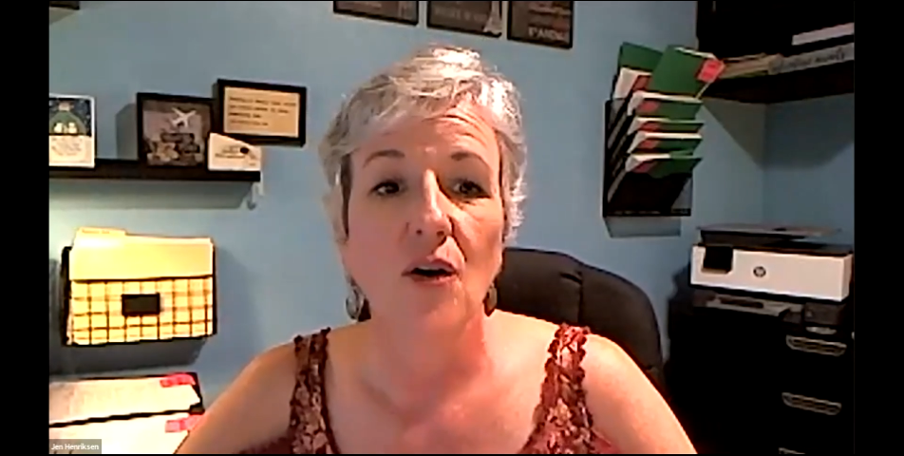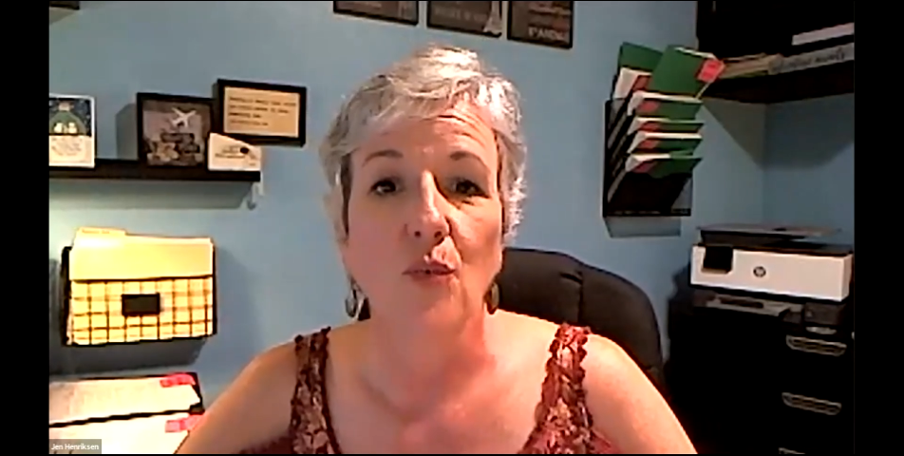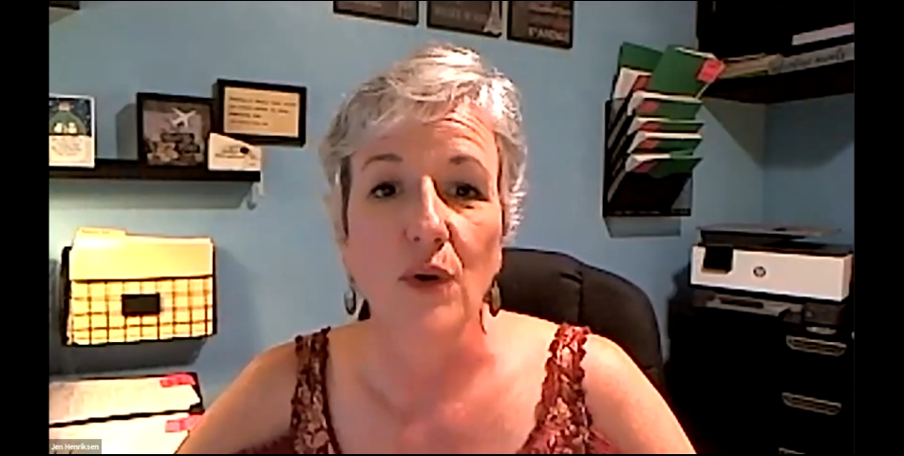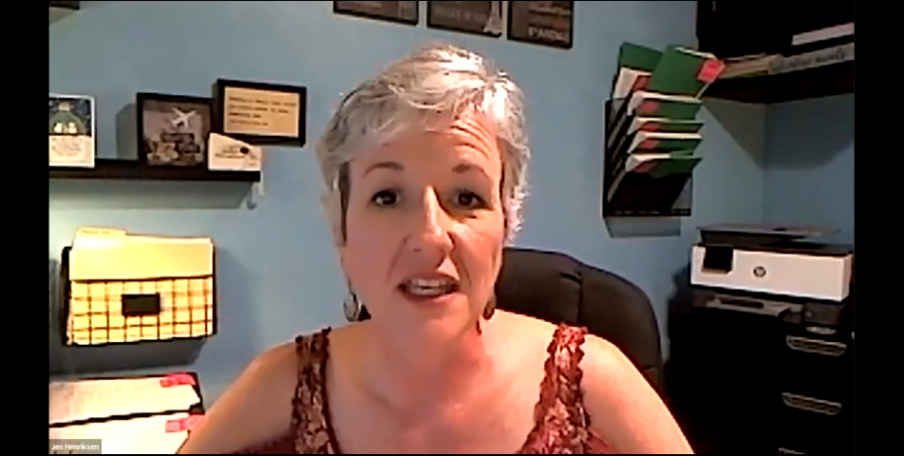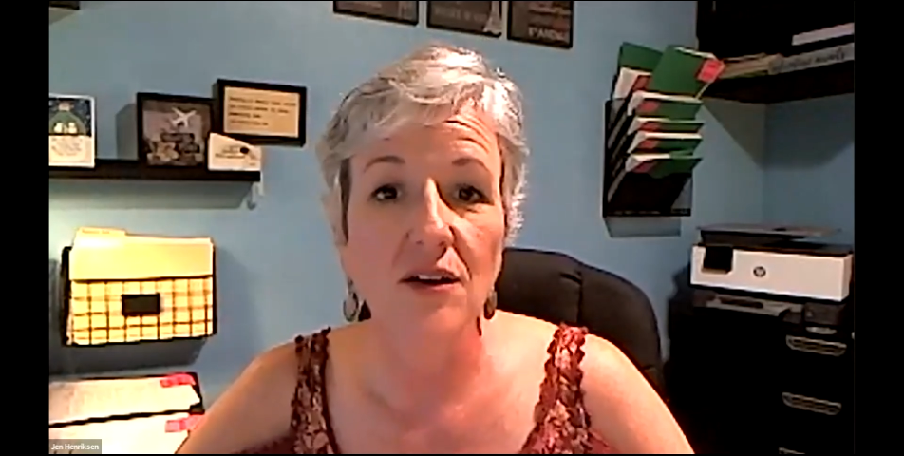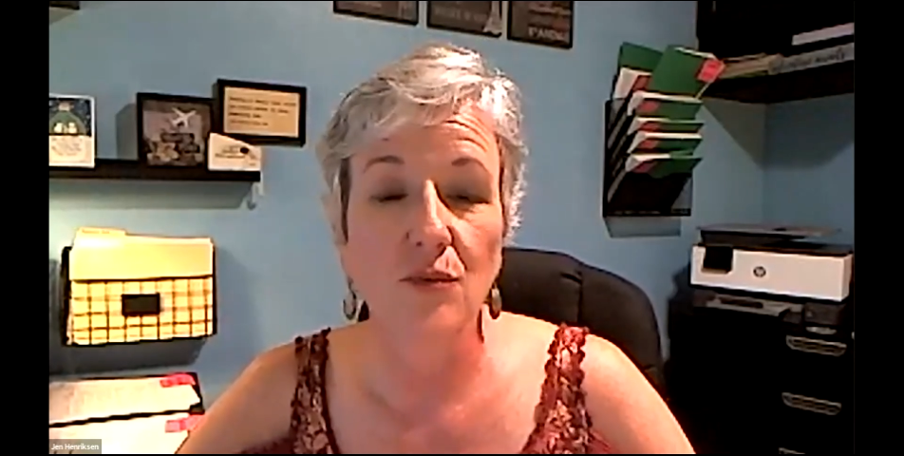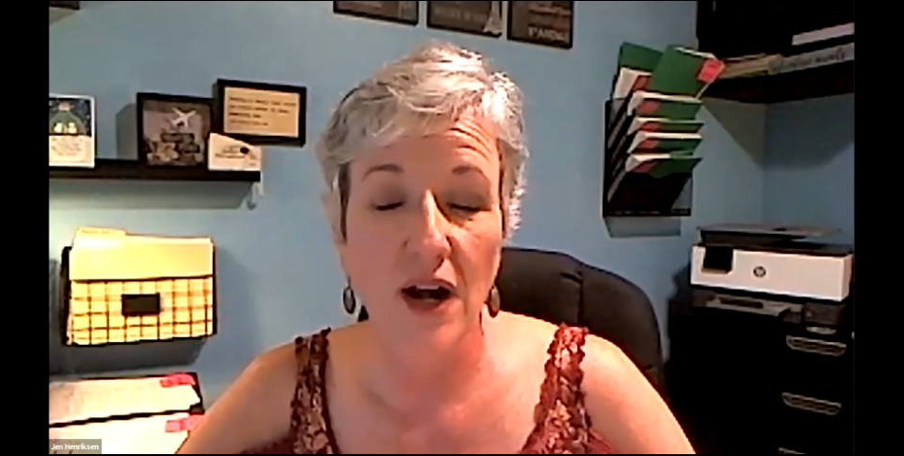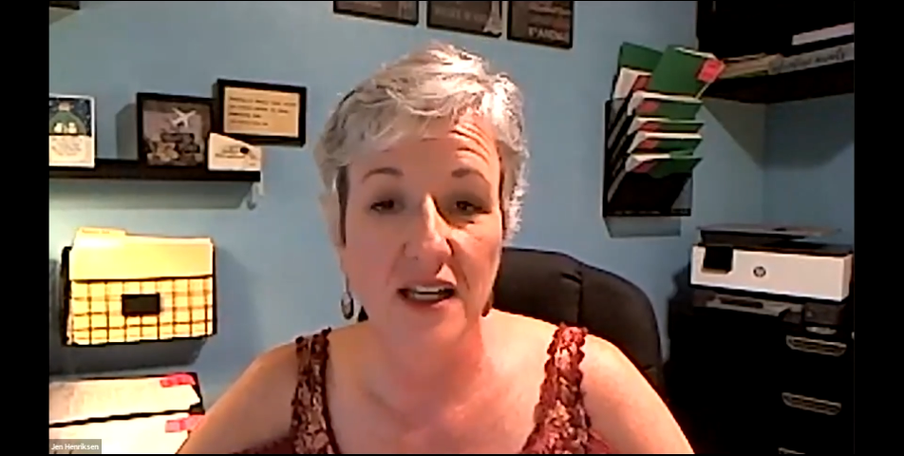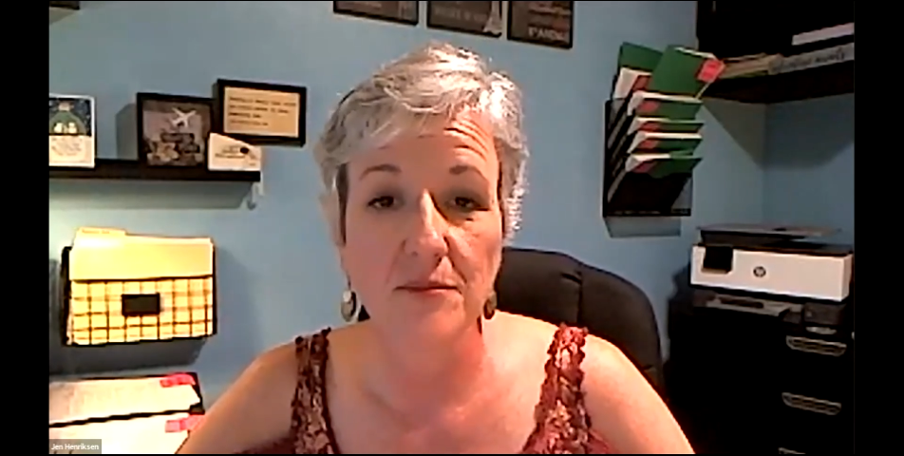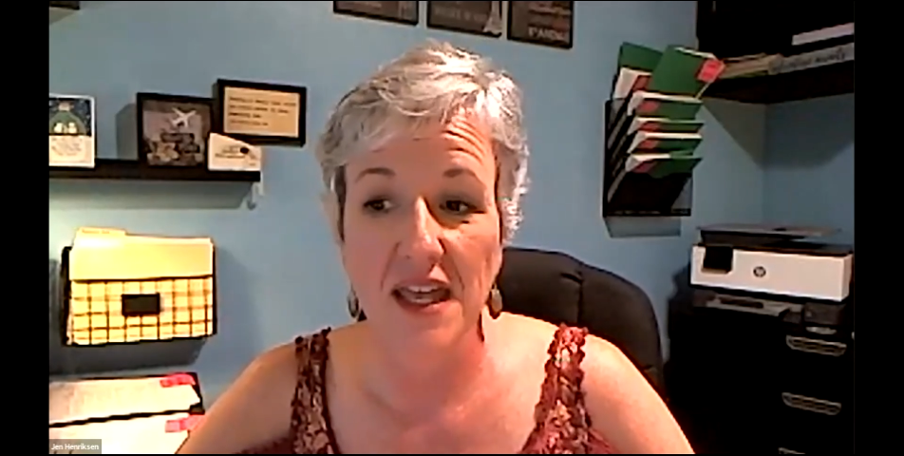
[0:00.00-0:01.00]
we
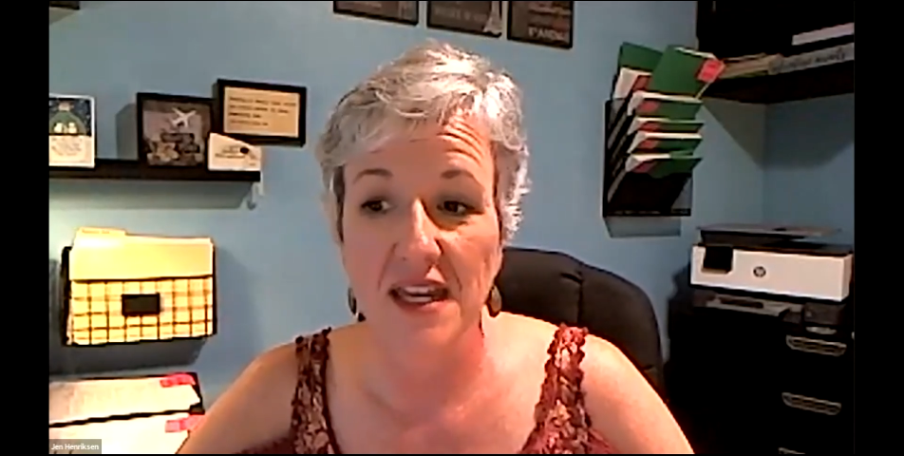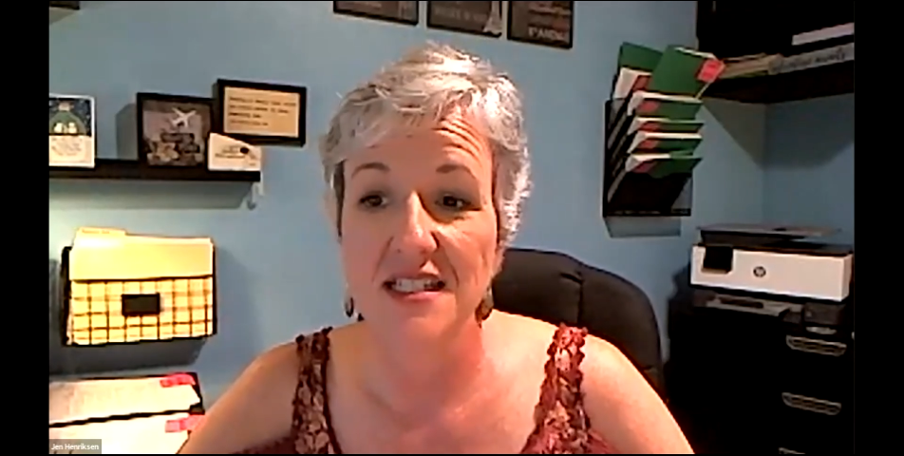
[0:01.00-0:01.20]
recommend